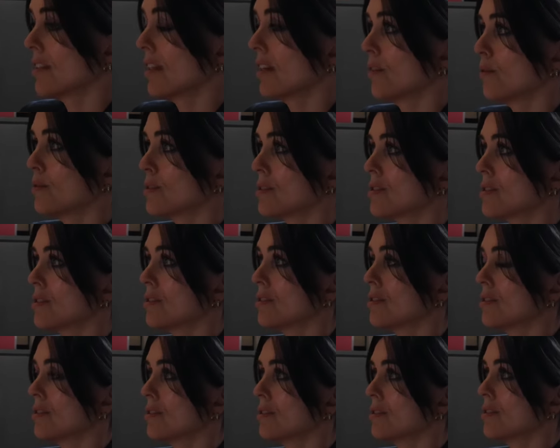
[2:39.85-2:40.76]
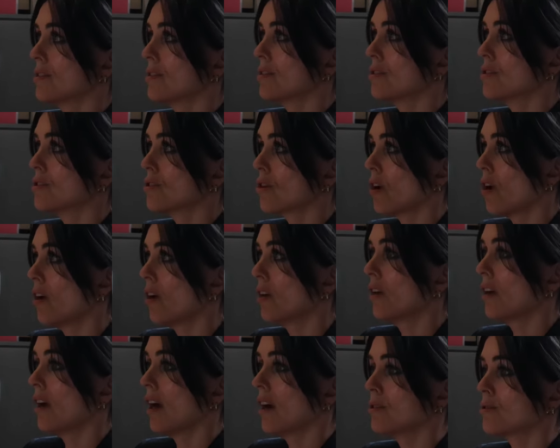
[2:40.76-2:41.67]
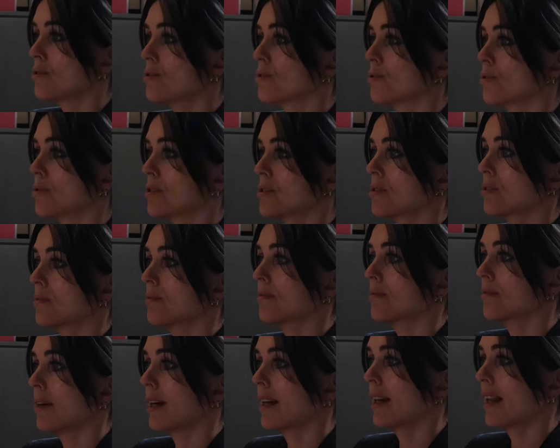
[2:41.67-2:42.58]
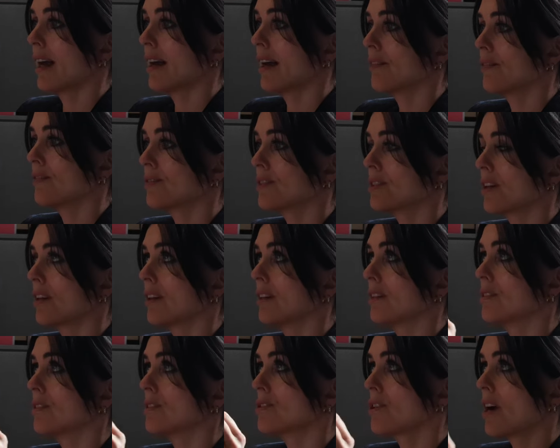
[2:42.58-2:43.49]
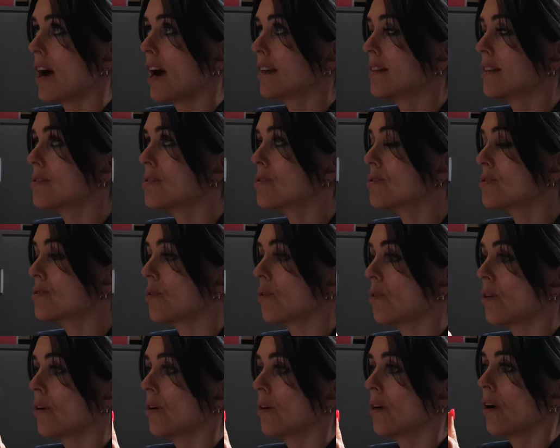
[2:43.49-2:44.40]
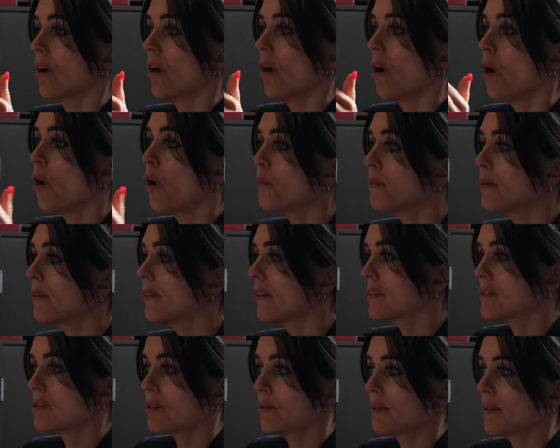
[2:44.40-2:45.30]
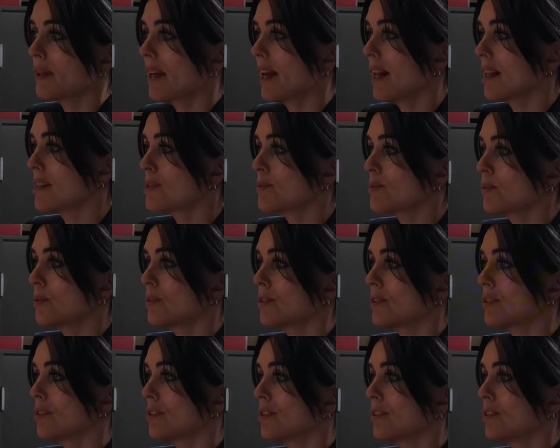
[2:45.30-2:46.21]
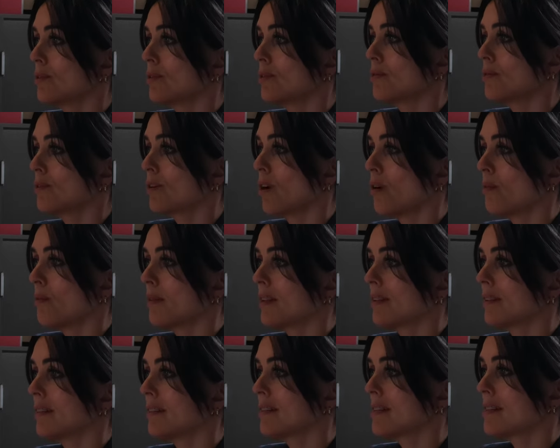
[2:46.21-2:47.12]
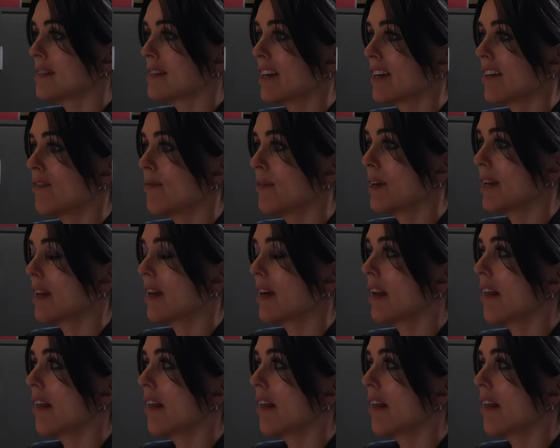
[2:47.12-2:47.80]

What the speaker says: And it was done outsourcing my life to chance or hoping that someone else would, come and save me.